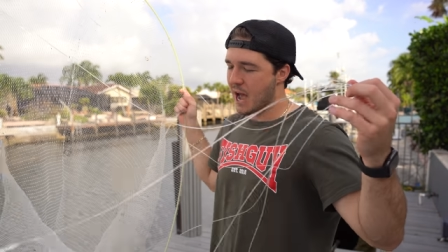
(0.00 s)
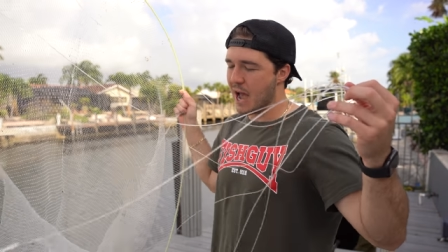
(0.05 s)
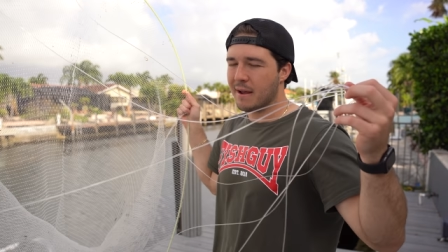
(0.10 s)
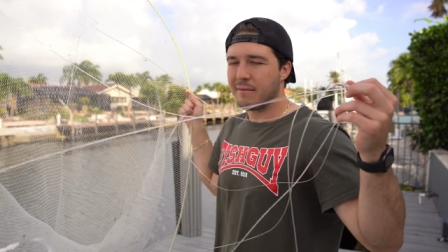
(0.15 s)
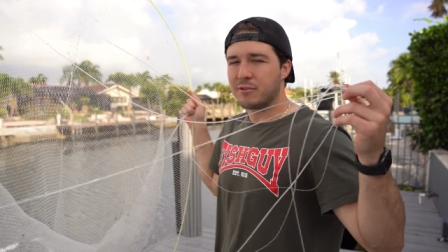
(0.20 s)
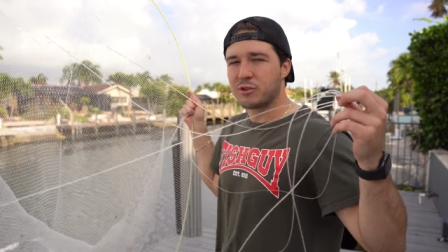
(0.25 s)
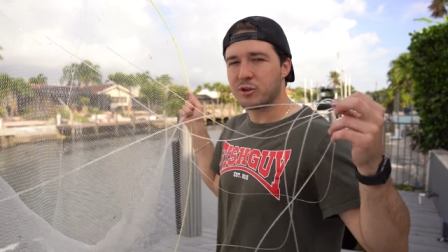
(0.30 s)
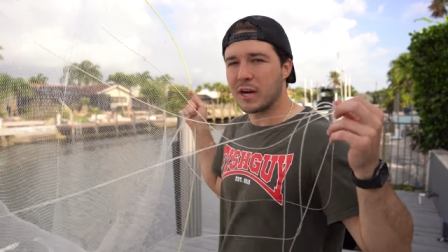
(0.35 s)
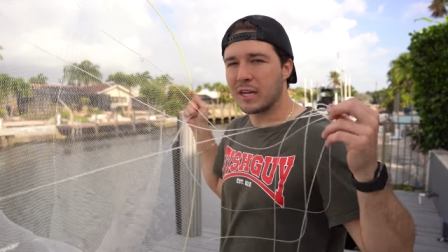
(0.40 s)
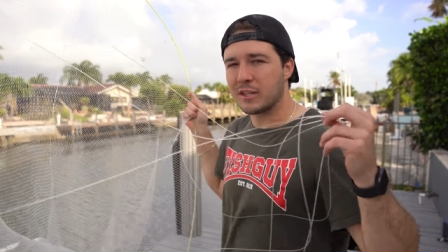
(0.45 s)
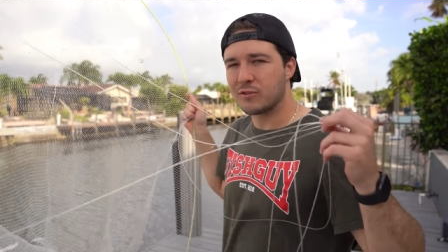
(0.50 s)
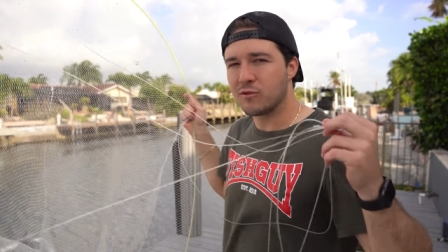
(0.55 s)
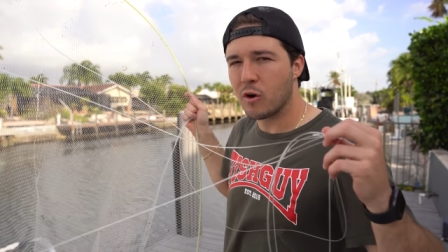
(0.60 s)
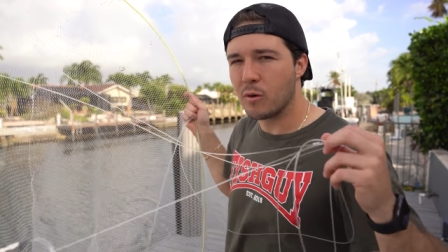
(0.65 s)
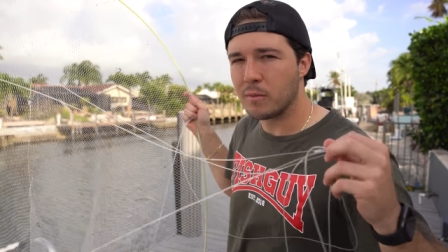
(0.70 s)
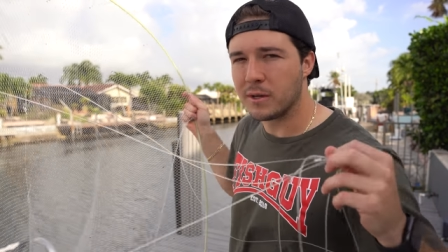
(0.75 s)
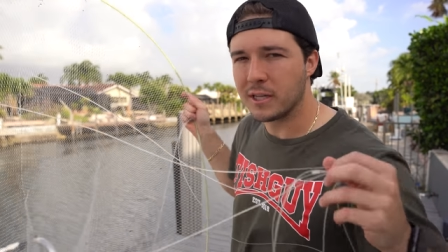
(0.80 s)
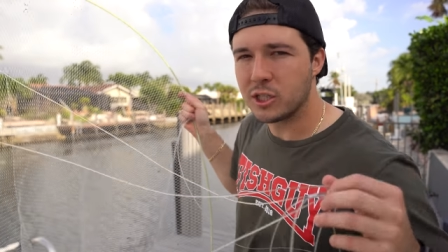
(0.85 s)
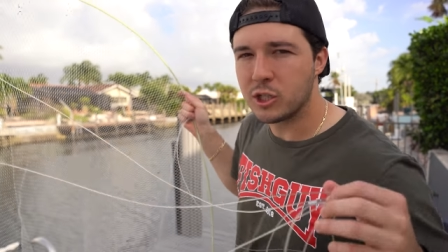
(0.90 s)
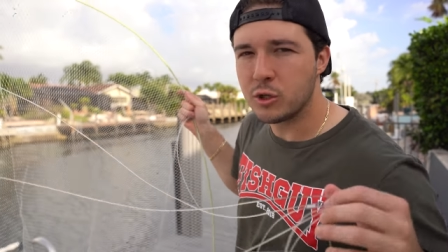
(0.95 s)
I have
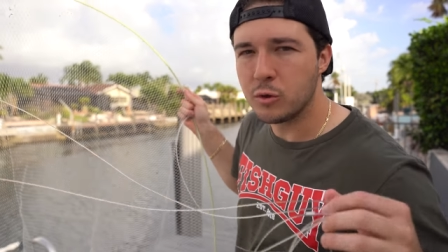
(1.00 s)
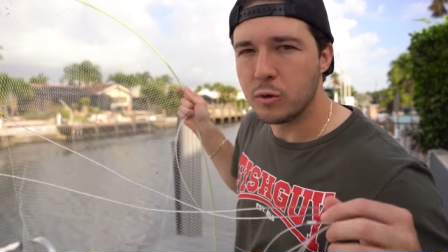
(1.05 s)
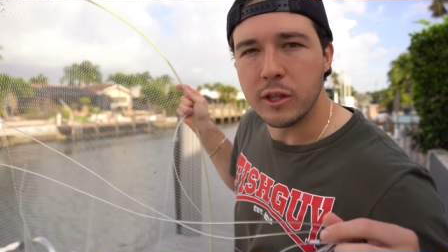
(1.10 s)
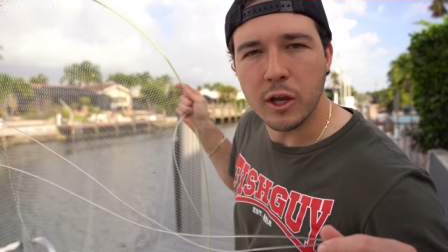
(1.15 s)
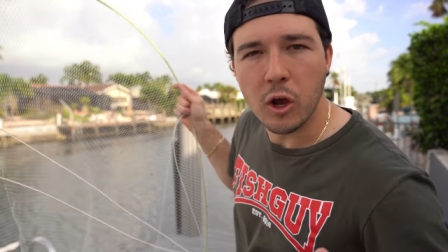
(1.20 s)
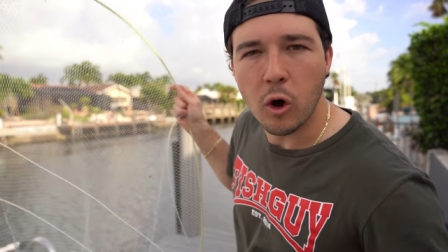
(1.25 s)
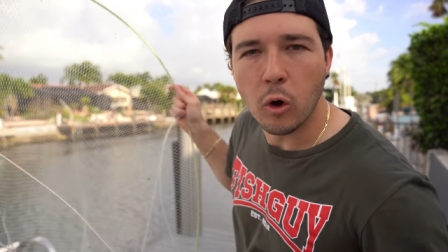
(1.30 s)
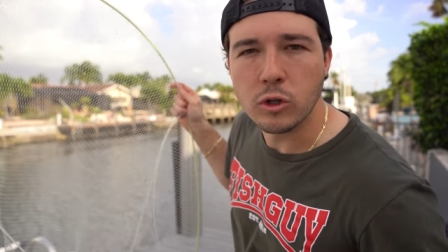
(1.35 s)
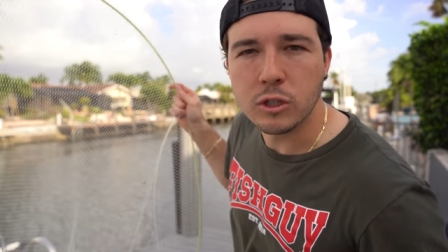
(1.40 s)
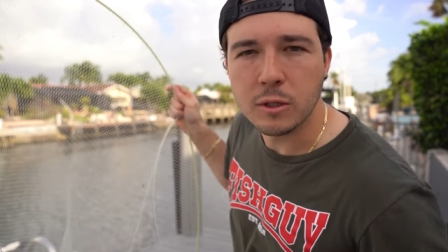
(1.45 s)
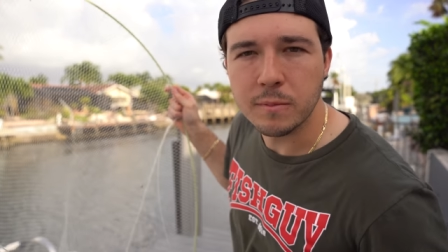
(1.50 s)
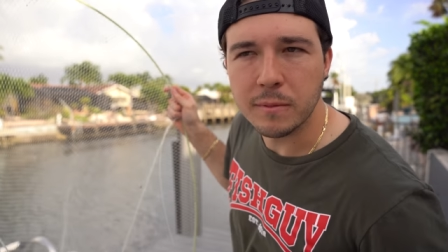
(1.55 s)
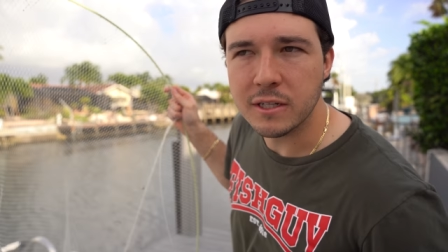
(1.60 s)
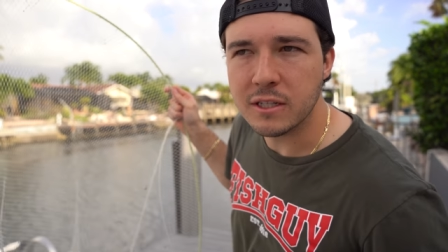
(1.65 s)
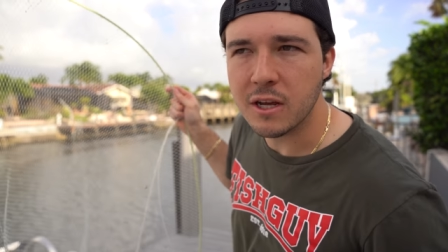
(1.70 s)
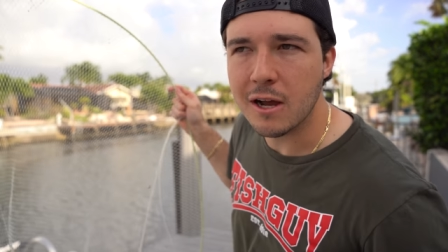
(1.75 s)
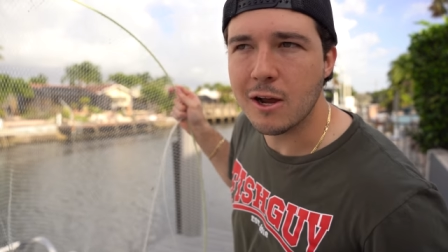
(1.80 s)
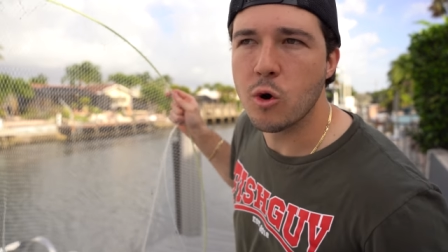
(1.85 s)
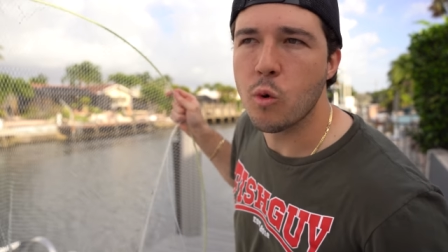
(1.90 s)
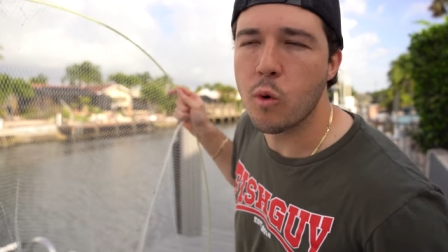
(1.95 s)
transformed it to the
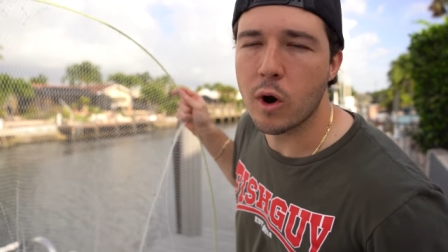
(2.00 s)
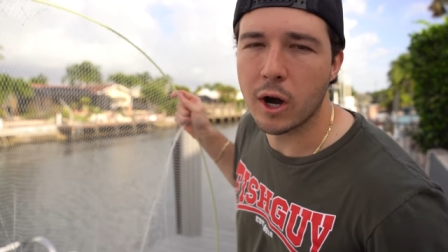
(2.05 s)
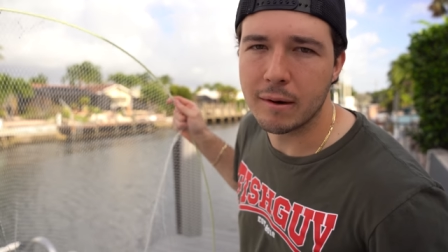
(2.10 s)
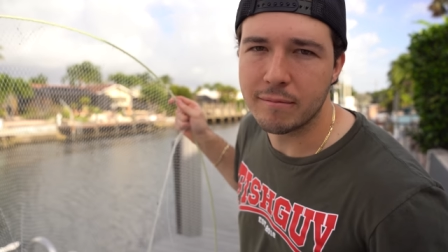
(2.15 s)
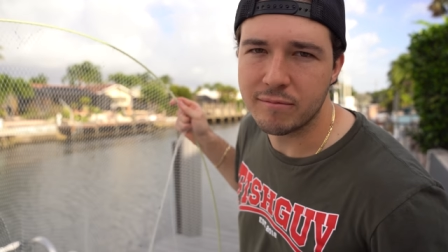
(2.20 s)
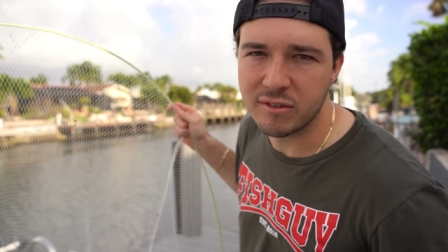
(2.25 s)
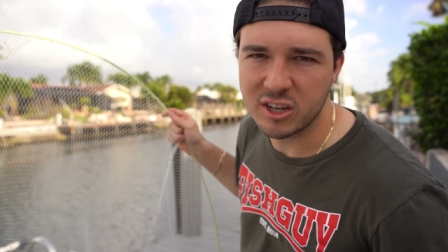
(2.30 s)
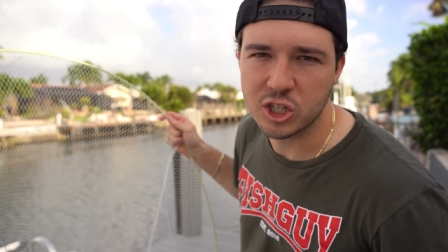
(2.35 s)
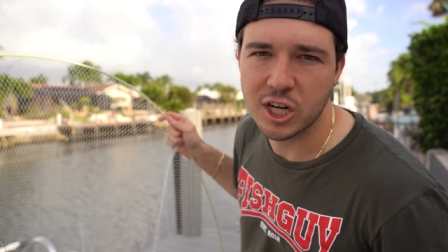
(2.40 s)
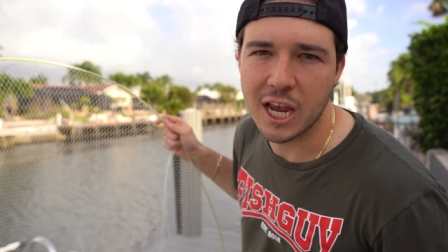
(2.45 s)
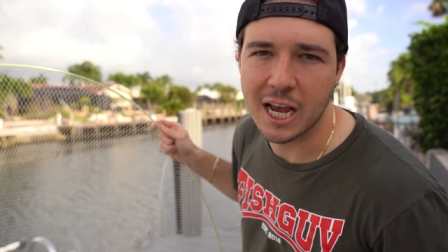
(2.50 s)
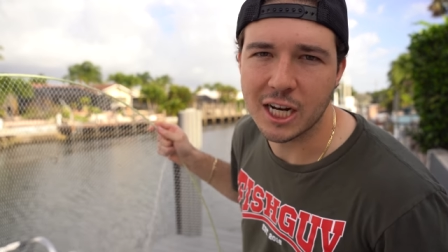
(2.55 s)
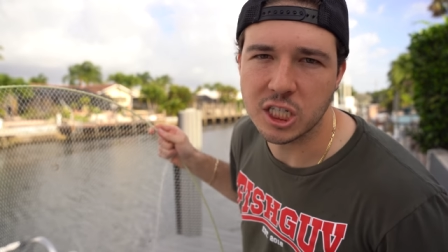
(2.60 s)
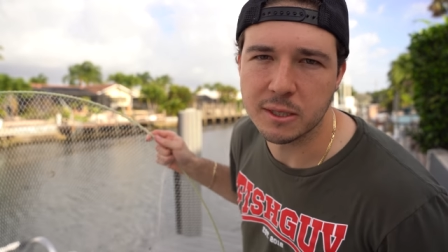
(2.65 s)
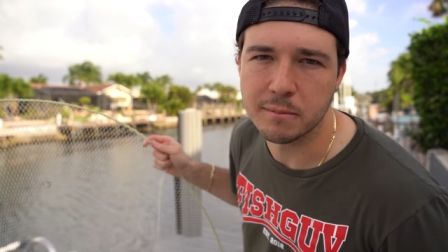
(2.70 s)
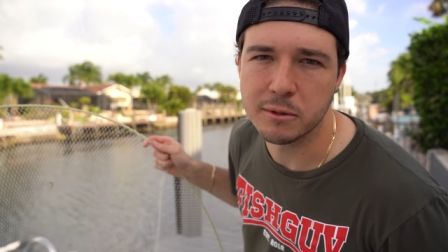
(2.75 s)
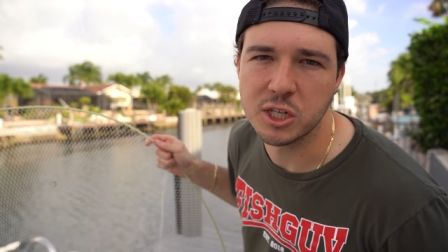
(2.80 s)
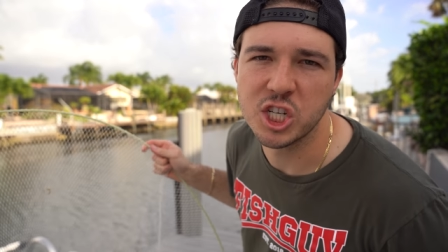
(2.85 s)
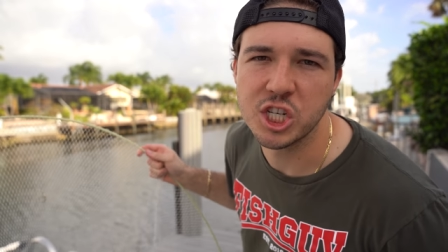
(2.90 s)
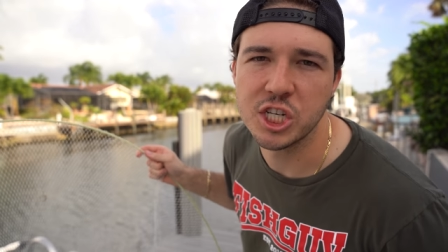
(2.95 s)
ultimate aquarium fish
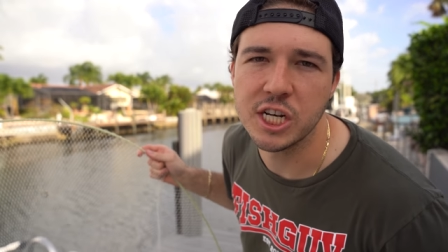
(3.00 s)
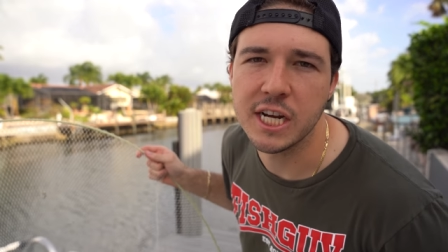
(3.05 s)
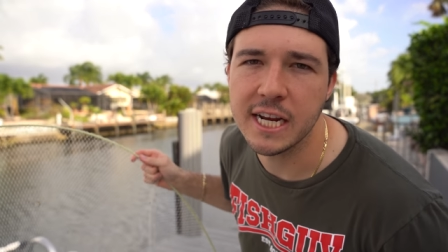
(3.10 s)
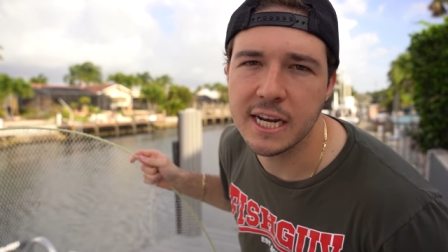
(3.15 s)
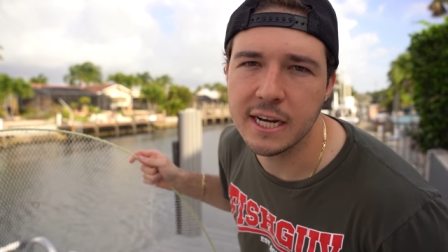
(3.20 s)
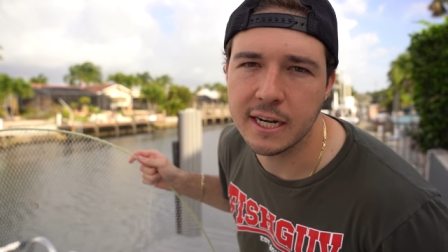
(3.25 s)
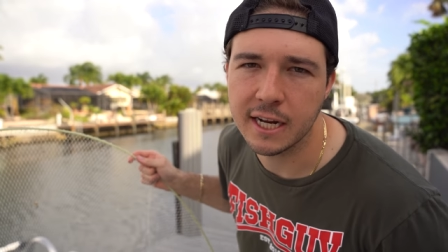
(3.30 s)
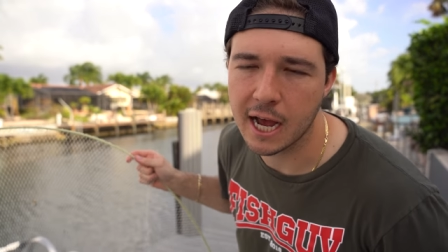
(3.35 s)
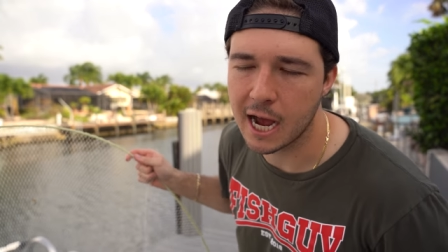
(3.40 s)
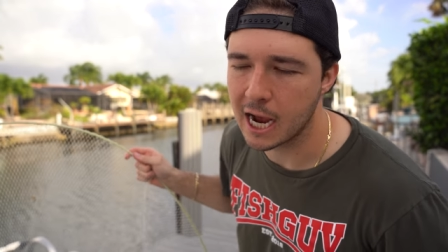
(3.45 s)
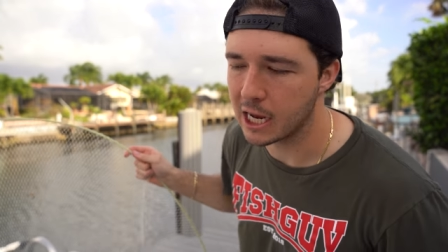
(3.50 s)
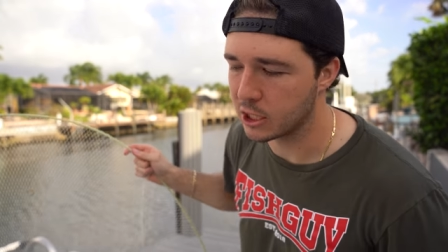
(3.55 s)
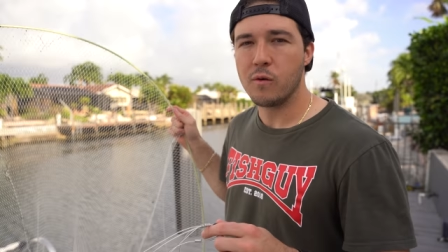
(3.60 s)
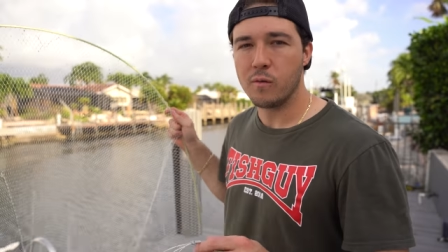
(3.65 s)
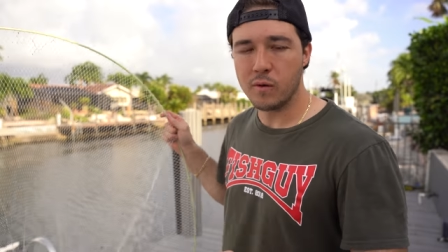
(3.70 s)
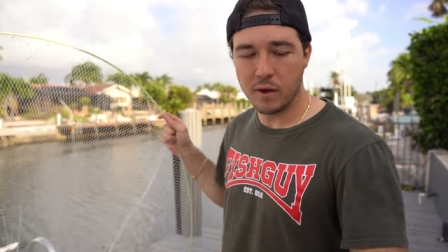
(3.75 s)
catching machine, guys.